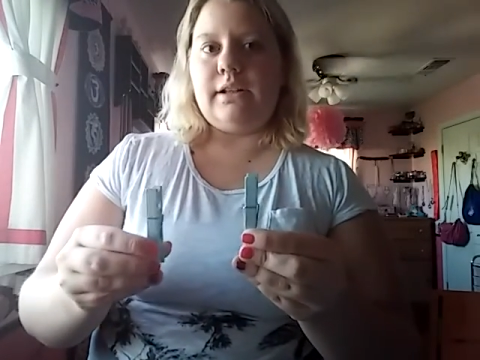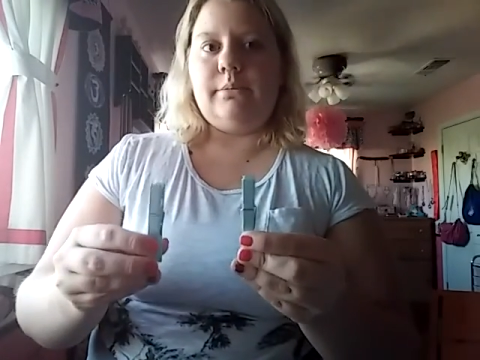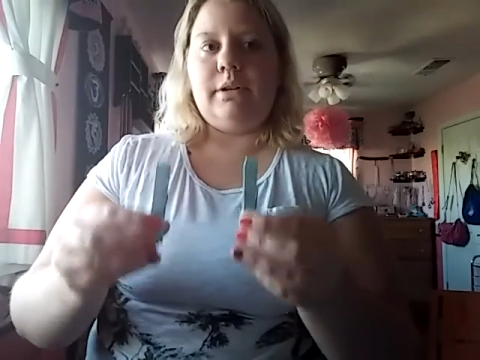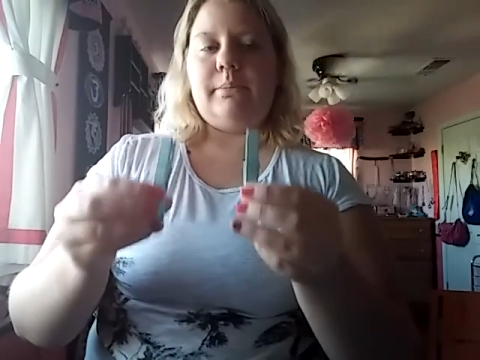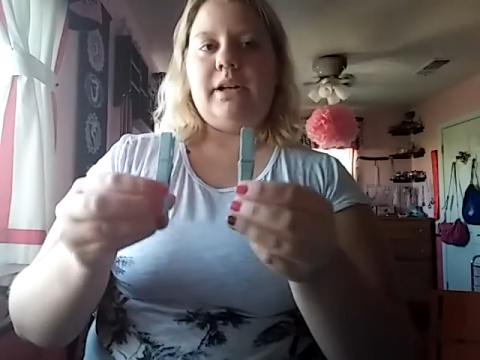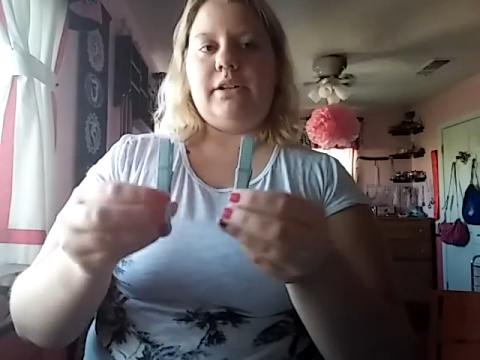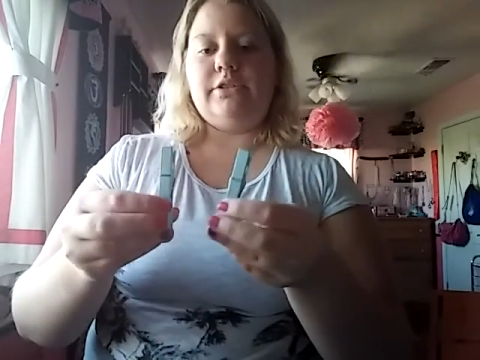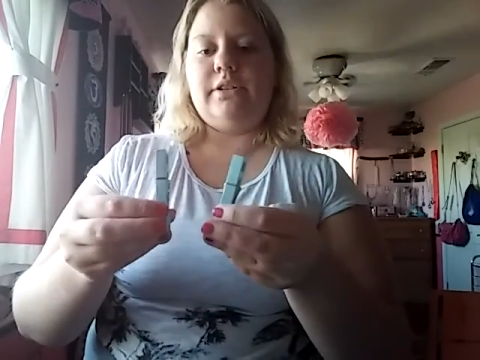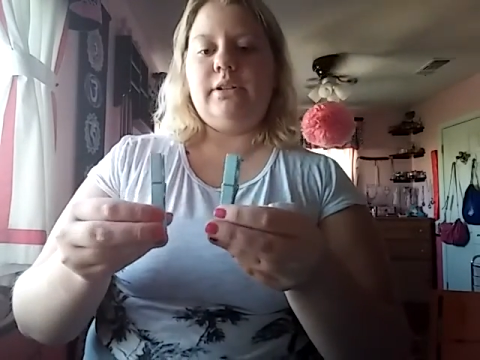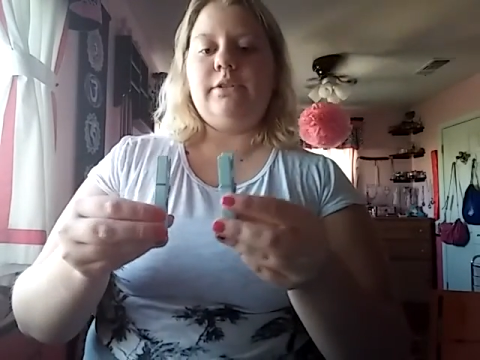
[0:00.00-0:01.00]
and you put a
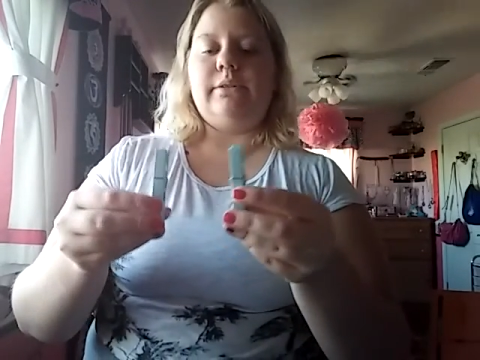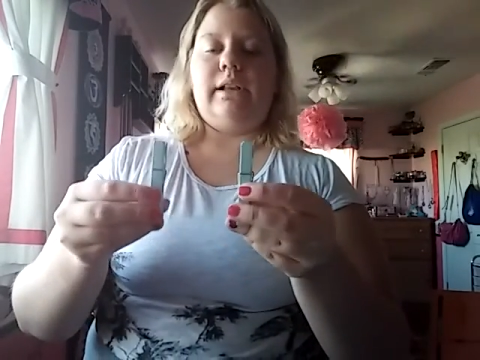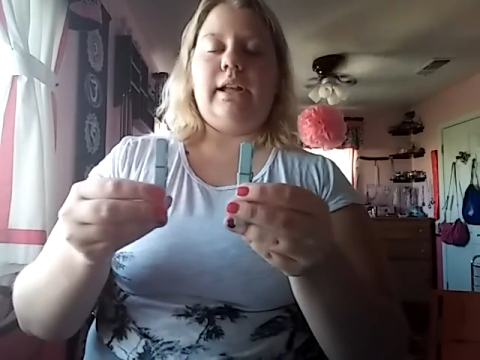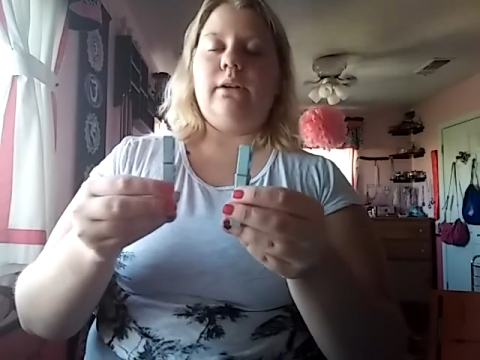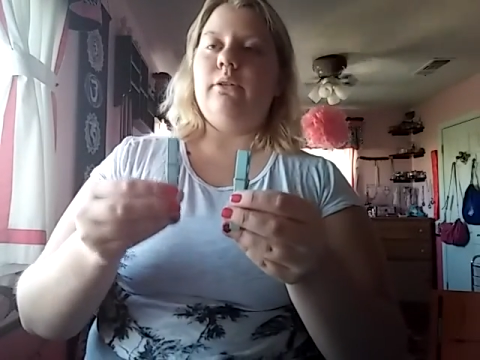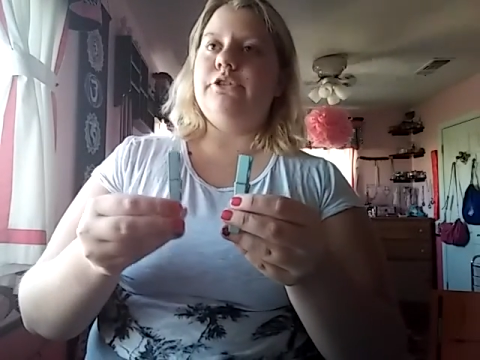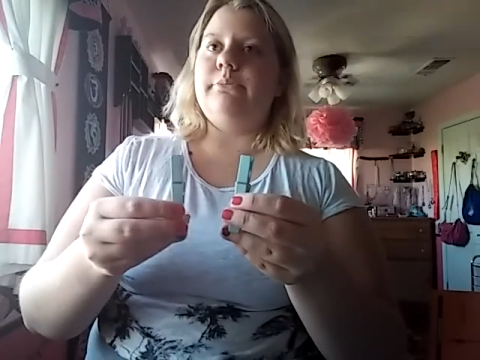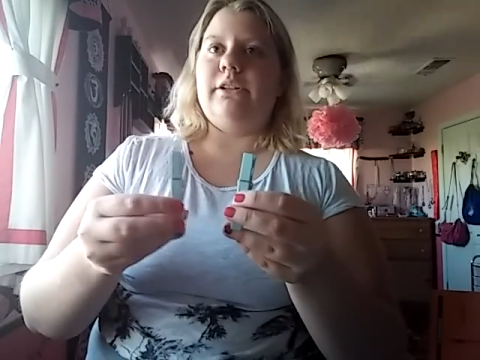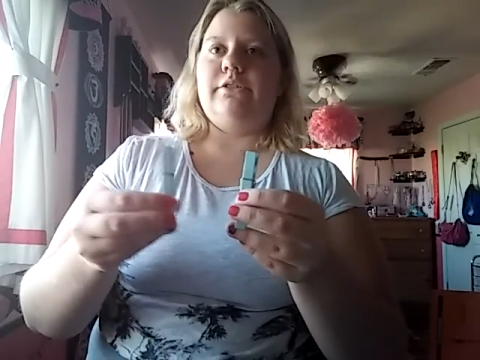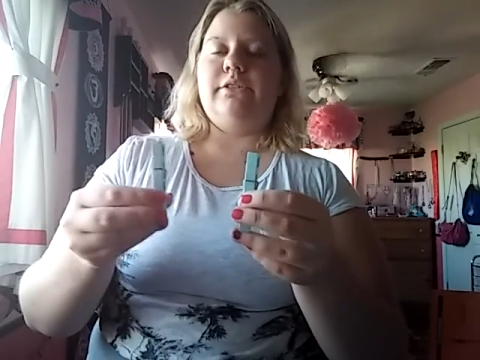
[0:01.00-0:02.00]
picture in them so it'll like hold your
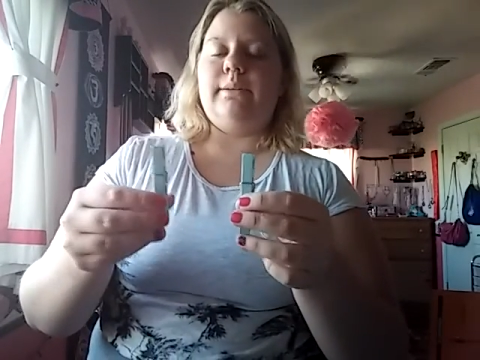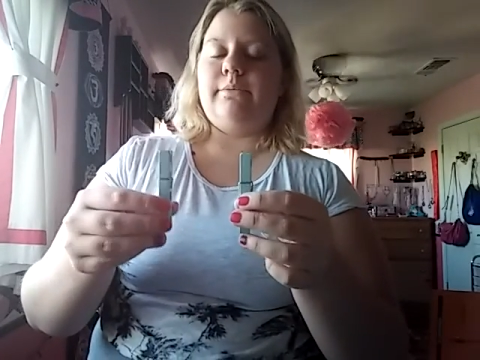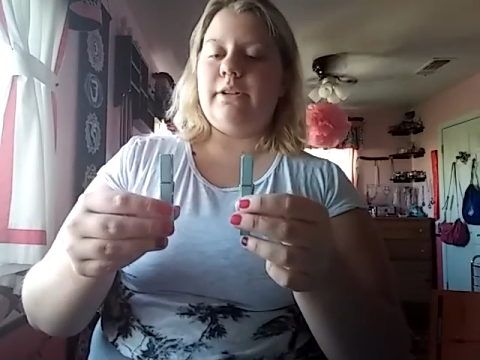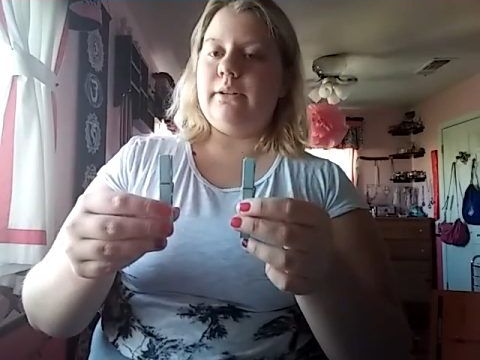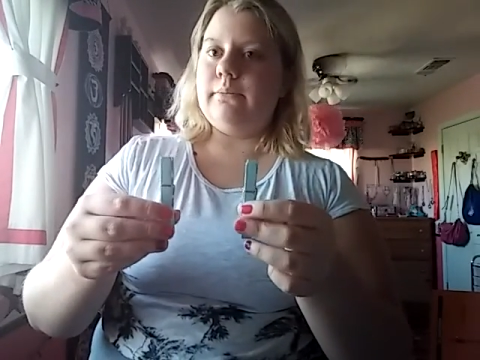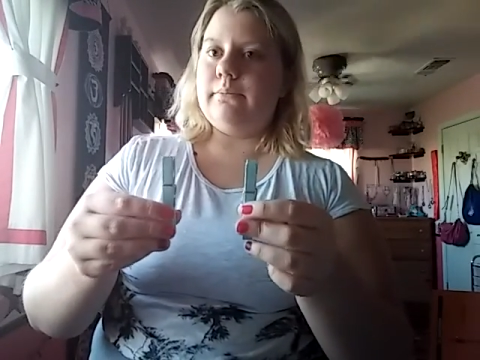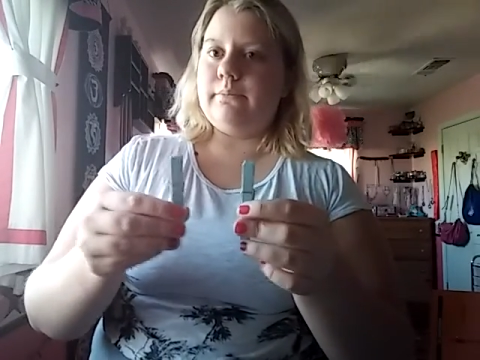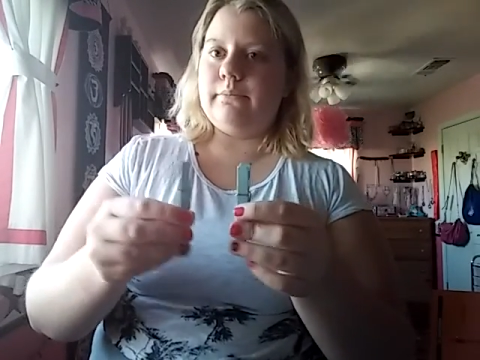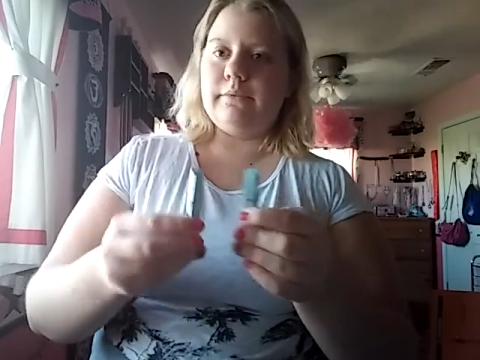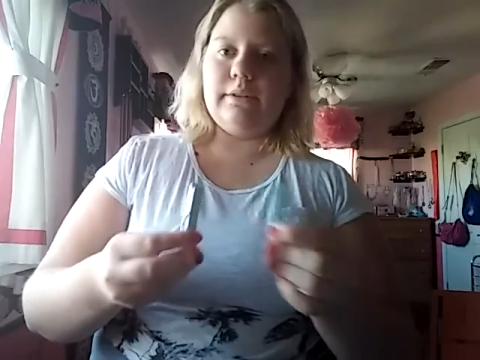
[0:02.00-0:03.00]
pictures up for you.
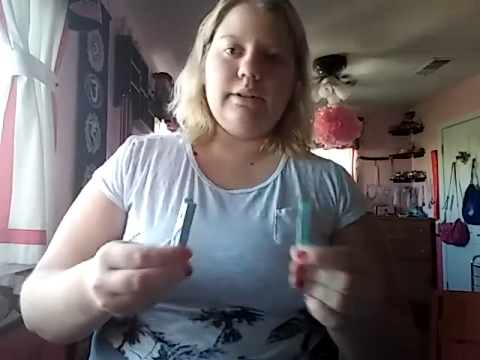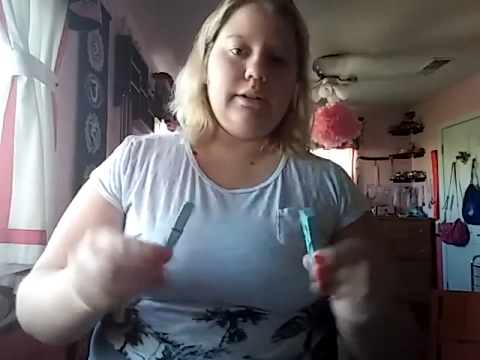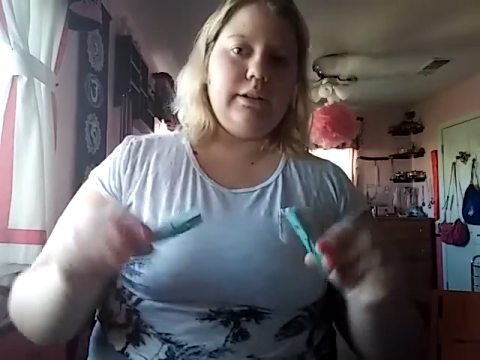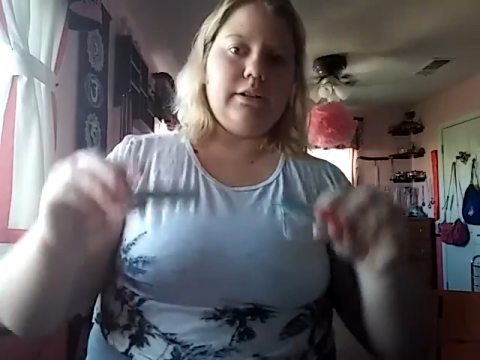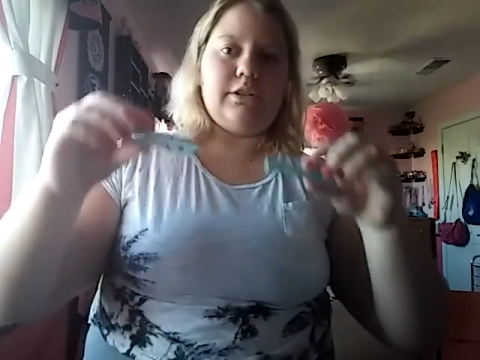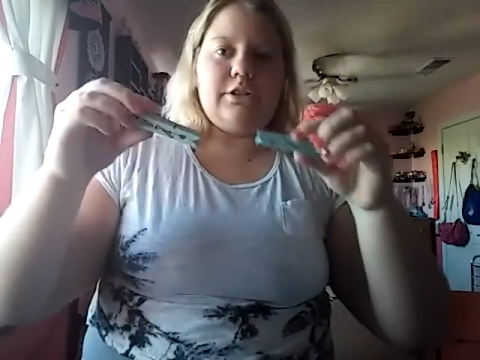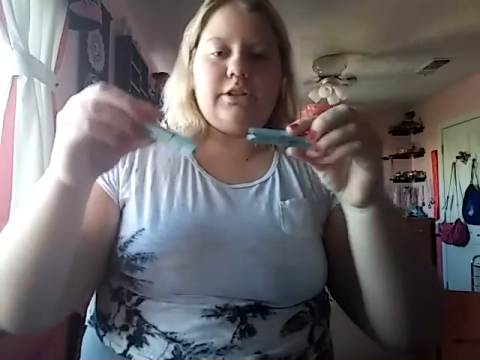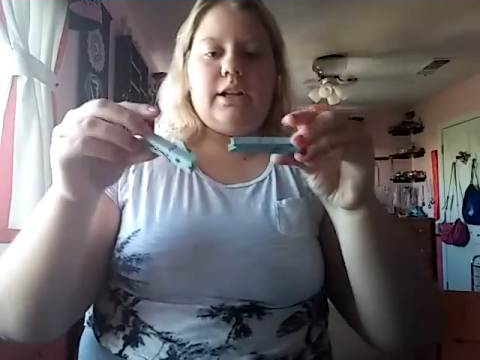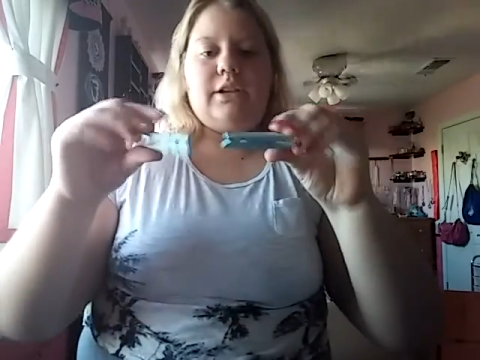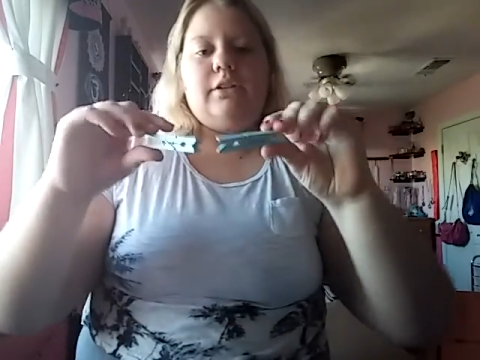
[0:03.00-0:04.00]
So I just
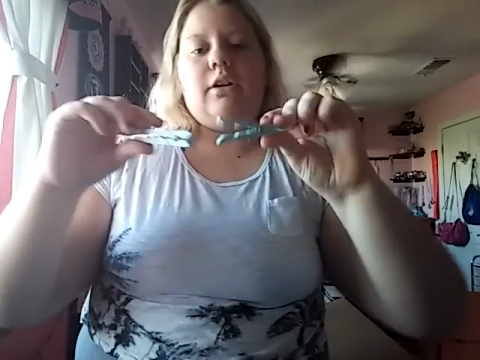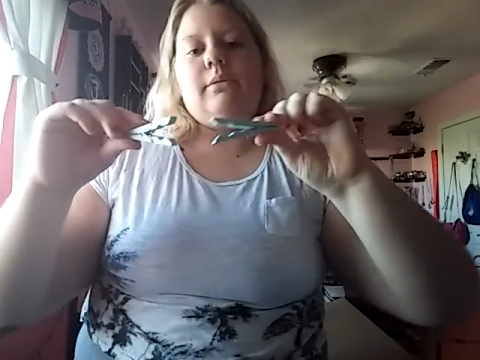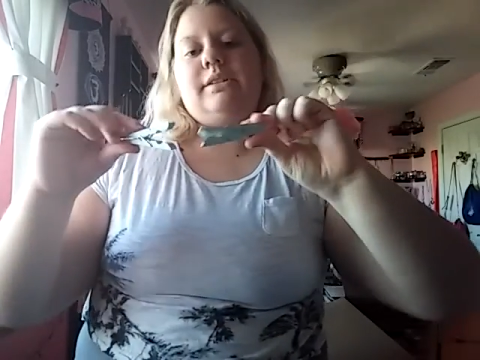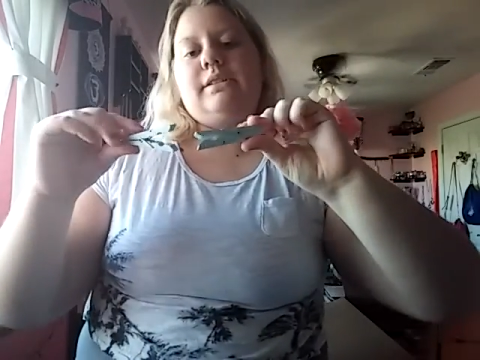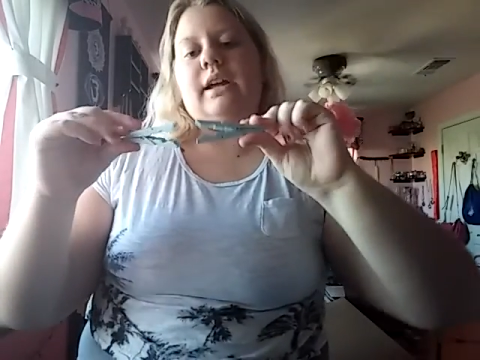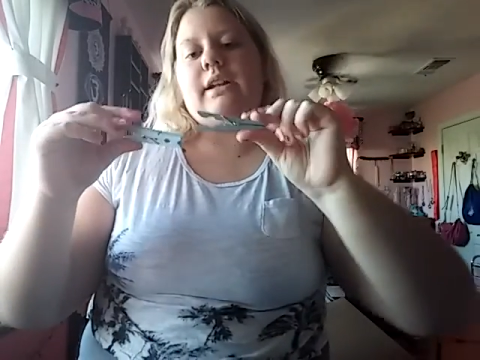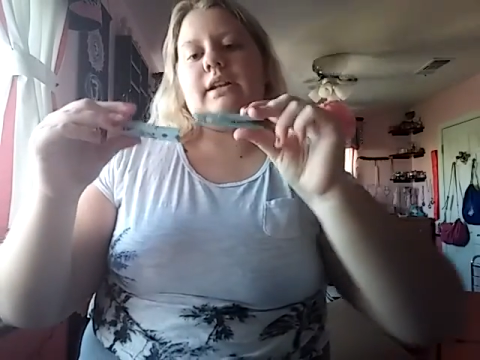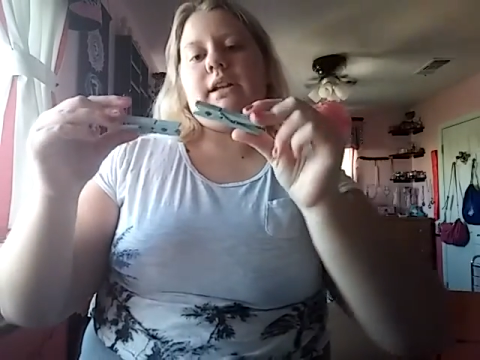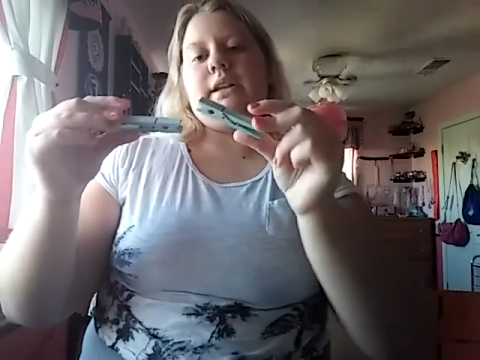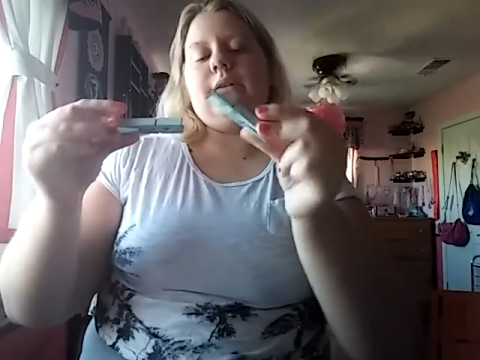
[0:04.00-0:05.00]
thought you always kind of
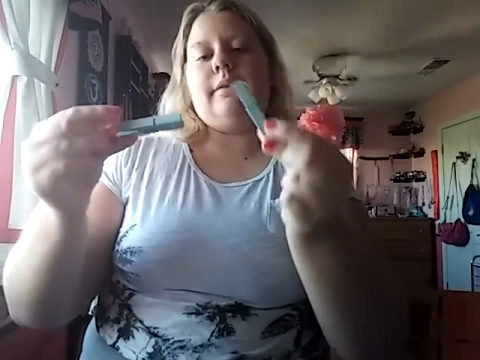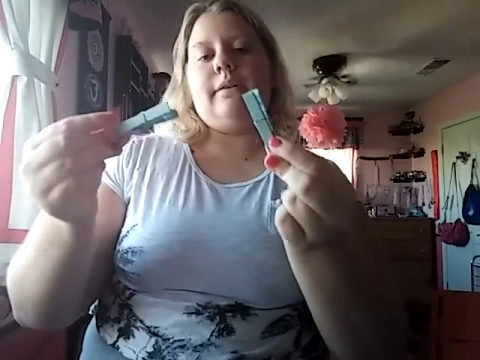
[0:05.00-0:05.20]
need